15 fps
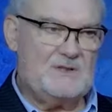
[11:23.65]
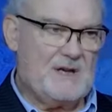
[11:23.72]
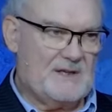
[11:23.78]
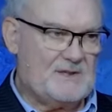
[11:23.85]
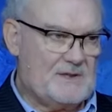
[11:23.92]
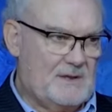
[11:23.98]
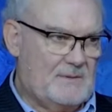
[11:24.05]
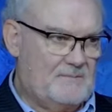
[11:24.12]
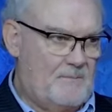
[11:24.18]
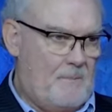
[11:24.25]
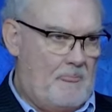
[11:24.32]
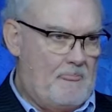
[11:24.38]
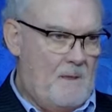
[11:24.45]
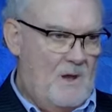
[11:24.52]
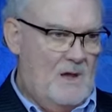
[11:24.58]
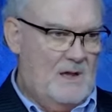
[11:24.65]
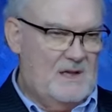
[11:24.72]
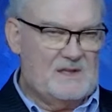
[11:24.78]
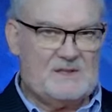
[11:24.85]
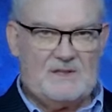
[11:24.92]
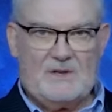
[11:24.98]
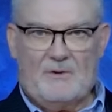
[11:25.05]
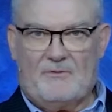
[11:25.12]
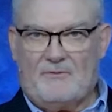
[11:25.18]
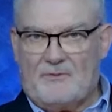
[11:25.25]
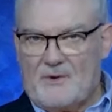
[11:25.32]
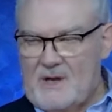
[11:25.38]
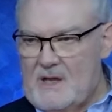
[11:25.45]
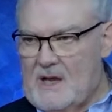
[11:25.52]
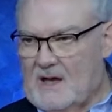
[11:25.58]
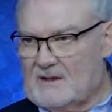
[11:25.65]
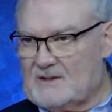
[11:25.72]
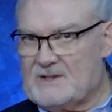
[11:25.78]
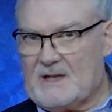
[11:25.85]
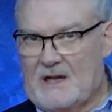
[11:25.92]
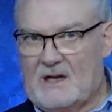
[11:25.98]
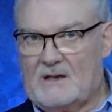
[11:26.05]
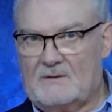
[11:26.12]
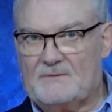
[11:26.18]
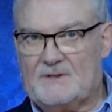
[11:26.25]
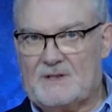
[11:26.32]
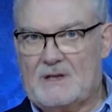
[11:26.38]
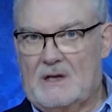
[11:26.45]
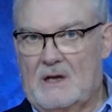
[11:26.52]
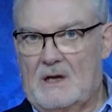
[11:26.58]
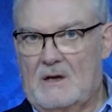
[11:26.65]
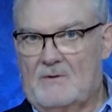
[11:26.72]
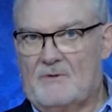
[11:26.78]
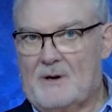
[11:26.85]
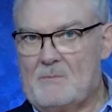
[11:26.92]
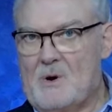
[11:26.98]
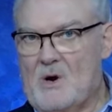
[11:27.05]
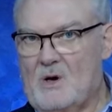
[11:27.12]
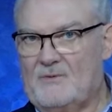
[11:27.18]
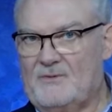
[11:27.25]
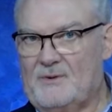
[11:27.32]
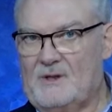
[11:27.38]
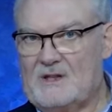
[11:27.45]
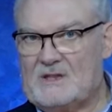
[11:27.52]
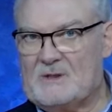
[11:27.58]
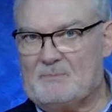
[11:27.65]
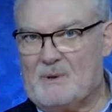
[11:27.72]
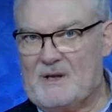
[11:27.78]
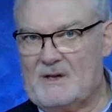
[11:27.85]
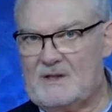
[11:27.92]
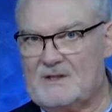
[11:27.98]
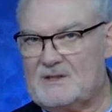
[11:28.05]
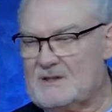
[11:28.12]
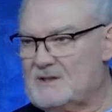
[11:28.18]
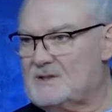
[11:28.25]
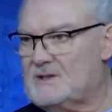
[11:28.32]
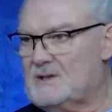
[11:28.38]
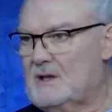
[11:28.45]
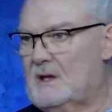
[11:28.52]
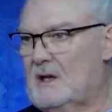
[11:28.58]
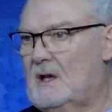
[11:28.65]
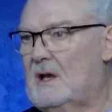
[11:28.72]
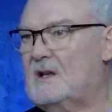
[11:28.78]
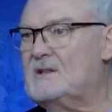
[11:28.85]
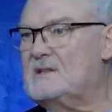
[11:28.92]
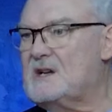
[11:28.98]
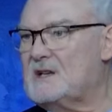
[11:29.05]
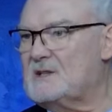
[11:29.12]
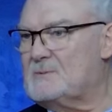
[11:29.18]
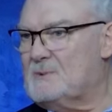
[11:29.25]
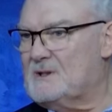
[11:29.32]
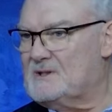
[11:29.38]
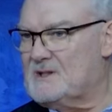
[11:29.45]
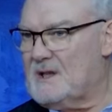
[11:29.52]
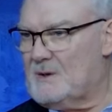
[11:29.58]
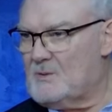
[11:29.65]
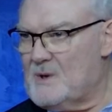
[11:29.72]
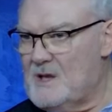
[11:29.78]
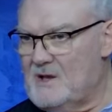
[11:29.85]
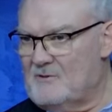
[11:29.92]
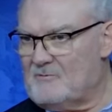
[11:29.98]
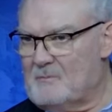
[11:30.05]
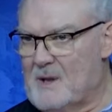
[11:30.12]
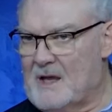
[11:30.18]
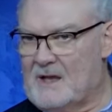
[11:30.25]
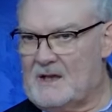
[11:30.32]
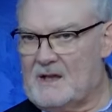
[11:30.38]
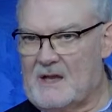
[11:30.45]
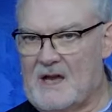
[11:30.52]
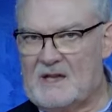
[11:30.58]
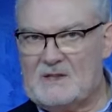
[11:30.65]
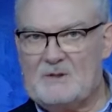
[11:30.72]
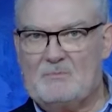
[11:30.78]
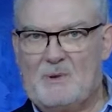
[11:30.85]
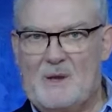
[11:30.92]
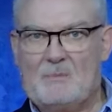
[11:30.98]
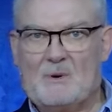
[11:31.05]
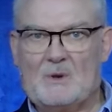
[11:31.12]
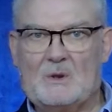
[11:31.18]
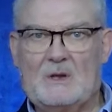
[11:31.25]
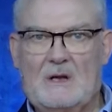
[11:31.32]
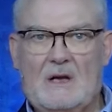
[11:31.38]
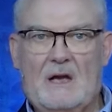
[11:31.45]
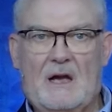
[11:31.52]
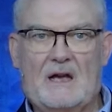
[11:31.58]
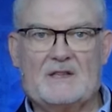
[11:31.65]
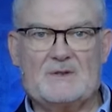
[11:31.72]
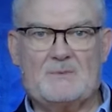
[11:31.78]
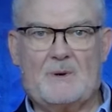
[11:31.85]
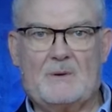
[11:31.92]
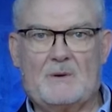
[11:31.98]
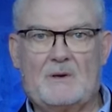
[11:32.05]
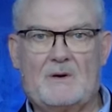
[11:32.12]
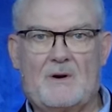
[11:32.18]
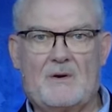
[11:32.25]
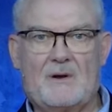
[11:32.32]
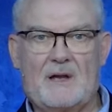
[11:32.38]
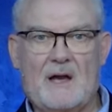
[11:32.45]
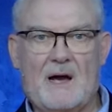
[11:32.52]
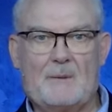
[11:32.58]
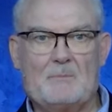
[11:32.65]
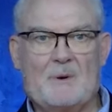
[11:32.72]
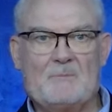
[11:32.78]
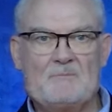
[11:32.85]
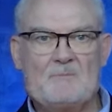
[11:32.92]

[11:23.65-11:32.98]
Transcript: judging is to free ourselves from hurtful experiences and judgments that we have made against people as we were growing up.